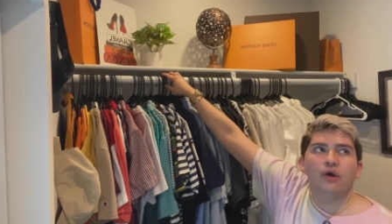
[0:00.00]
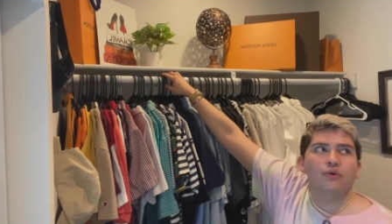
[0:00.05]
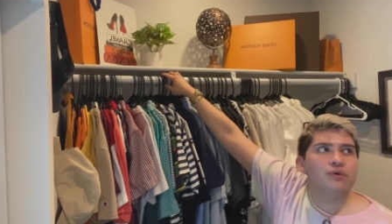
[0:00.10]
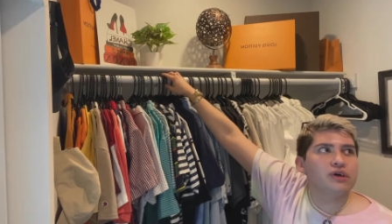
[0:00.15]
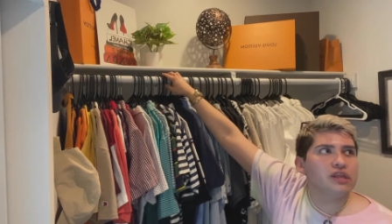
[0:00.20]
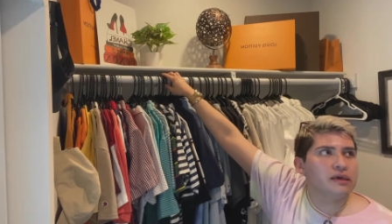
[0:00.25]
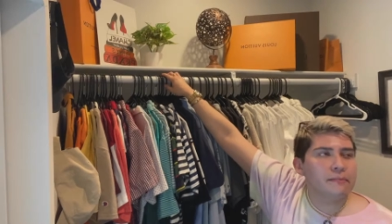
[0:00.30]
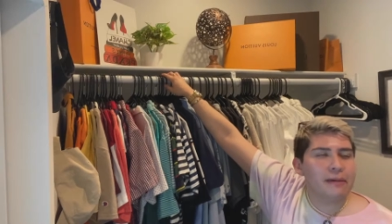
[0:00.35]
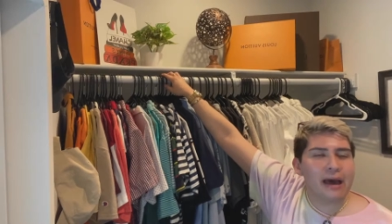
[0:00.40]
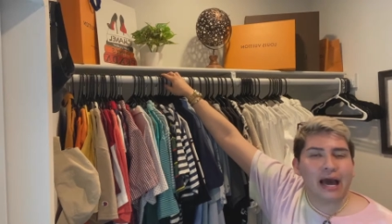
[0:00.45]

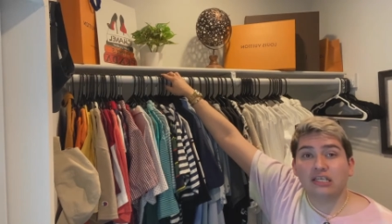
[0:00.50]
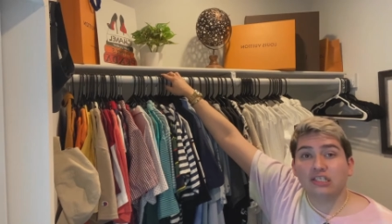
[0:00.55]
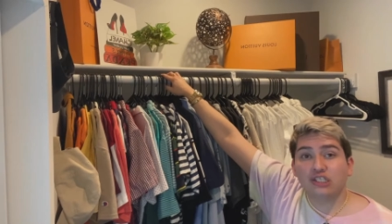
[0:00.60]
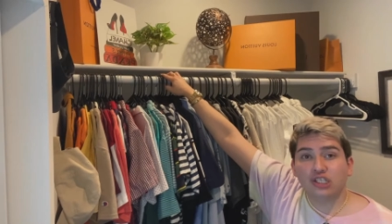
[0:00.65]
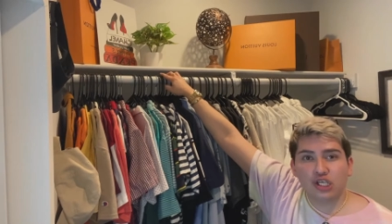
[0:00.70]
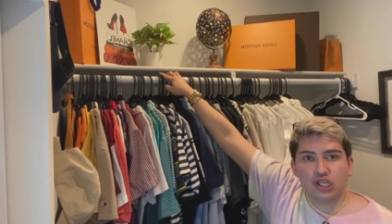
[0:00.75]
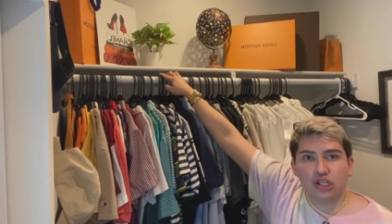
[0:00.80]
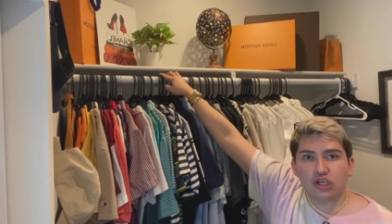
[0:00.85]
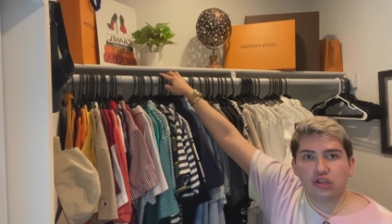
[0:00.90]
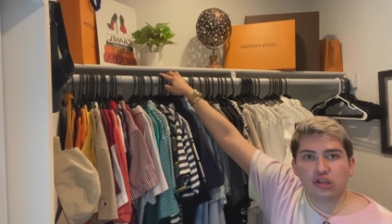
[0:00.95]
really matched
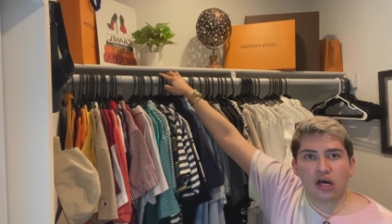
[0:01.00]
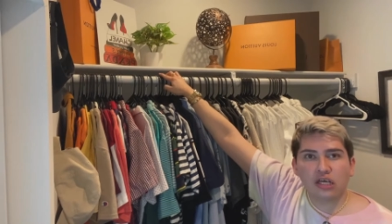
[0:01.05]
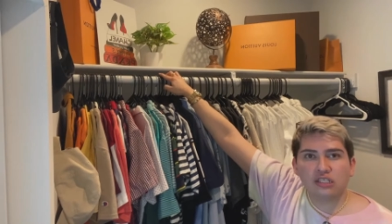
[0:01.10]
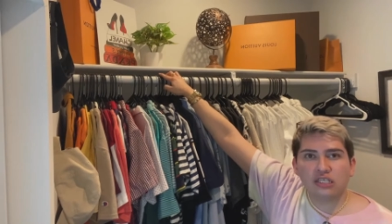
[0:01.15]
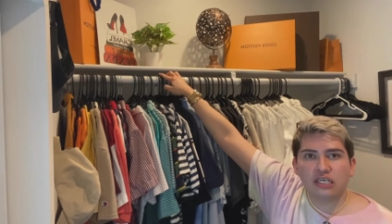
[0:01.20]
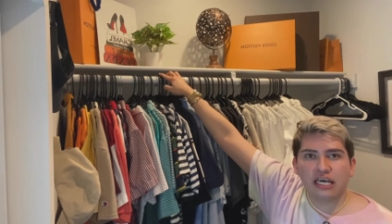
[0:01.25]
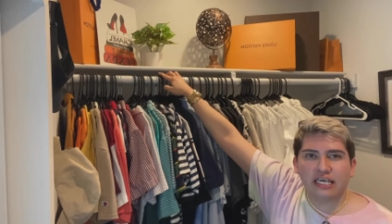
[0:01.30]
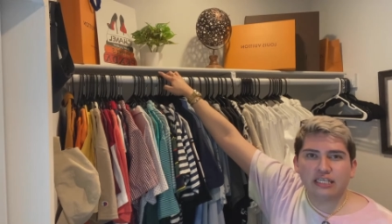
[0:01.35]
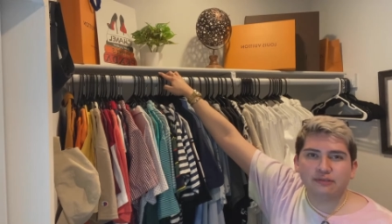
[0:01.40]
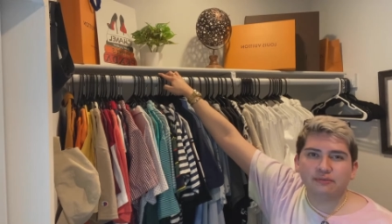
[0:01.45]
in the
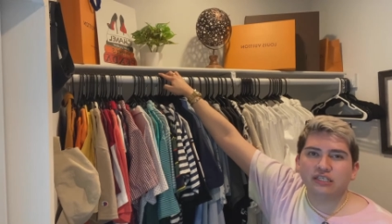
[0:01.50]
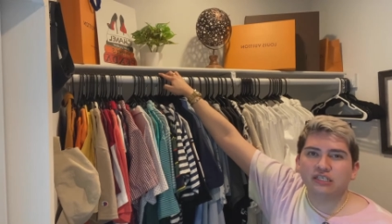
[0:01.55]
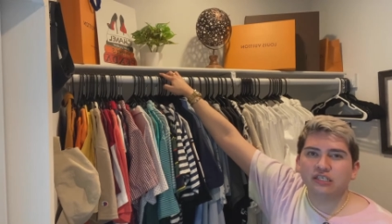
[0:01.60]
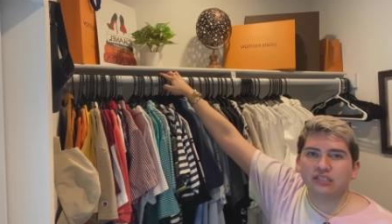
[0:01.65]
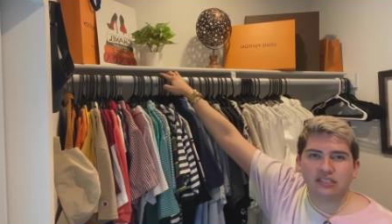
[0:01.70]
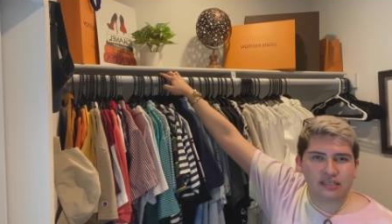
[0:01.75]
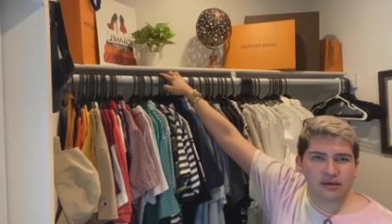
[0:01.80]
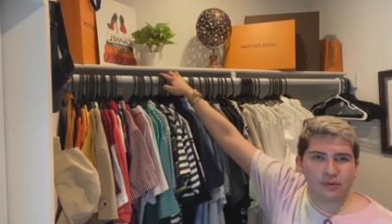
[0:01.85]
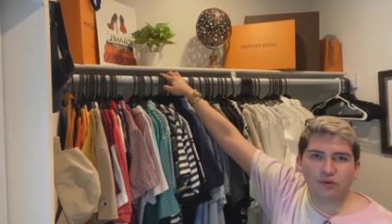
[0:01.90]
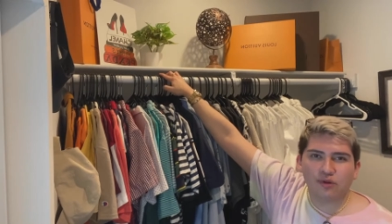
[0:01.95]
closet, especially
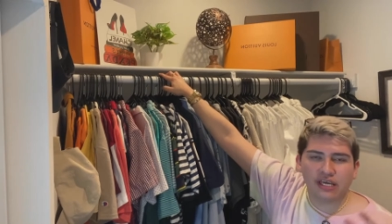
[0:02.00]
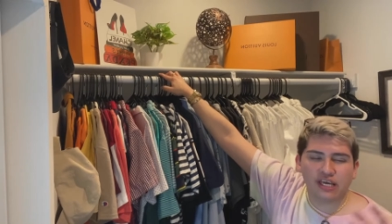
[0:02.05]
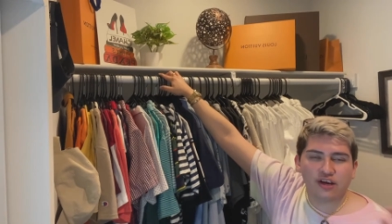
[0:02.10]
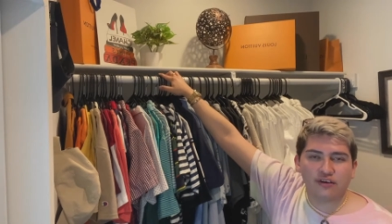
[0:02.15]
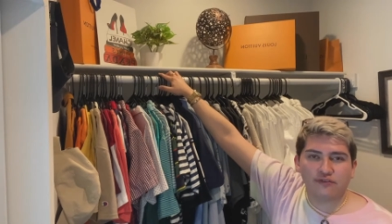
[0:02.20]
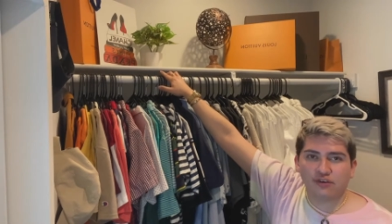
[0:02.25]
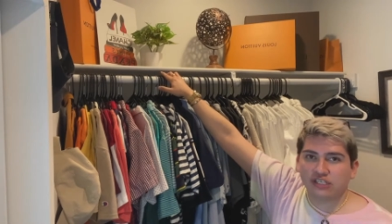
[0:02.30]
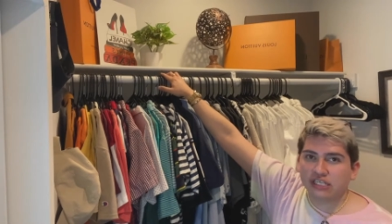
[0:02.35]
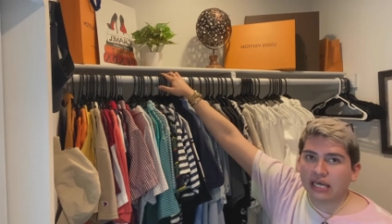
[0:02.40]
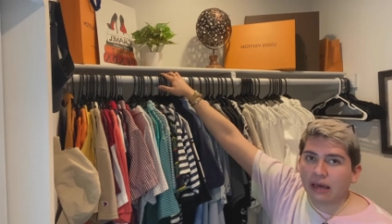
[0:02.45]
since I'm only
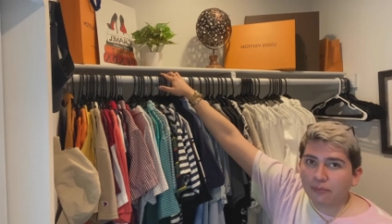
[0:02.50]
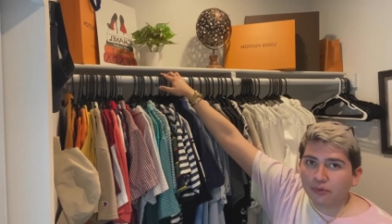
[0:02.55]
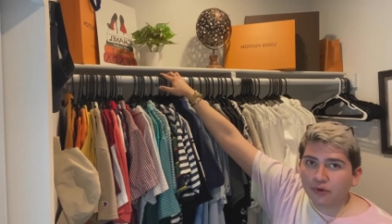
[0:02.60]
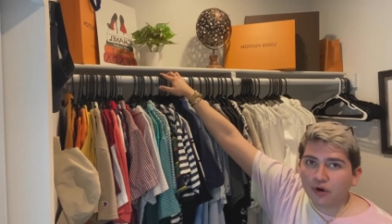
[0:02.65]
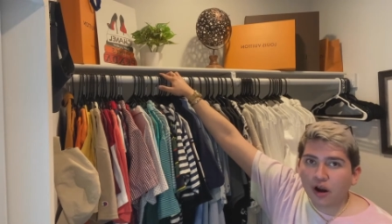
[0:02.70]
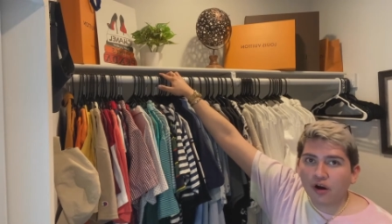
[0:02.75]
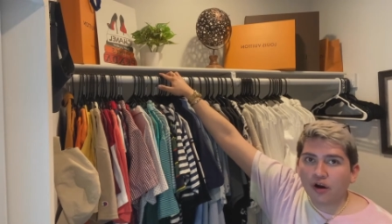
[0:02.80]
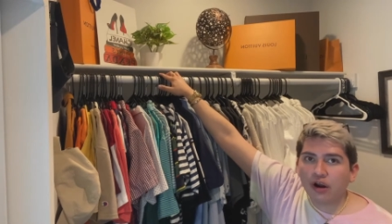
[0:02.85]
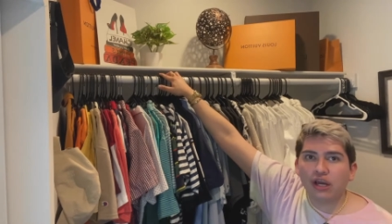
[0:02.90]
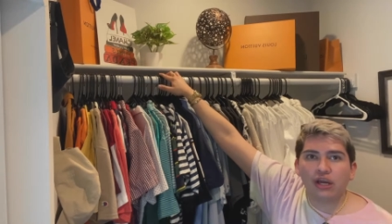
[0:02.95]
here for
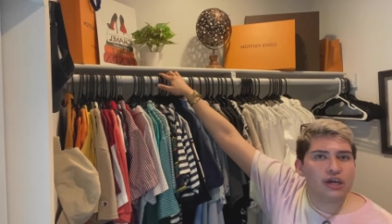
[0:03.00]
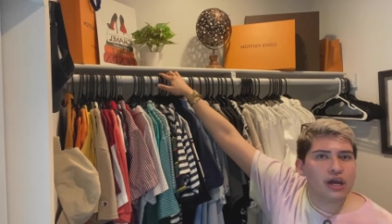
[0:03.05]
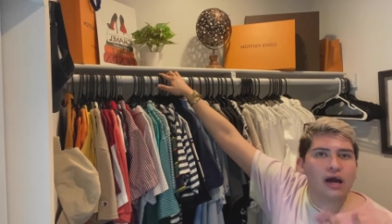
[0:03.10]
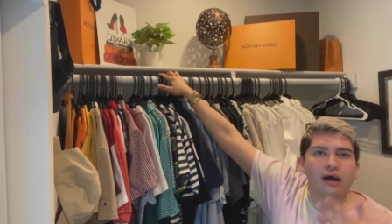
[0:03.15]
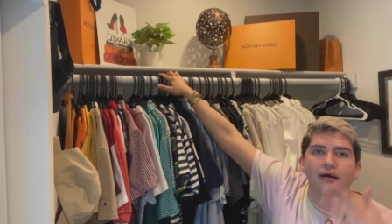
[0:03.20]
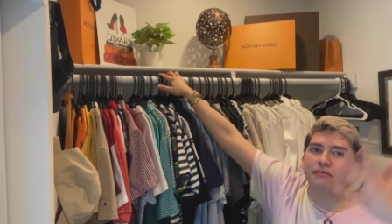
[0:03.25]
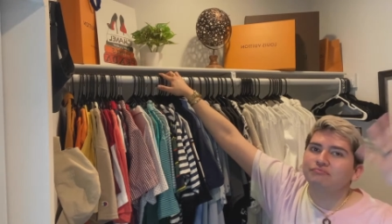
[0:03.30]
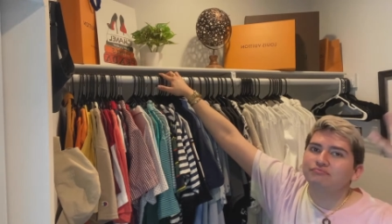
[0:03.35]
temporary.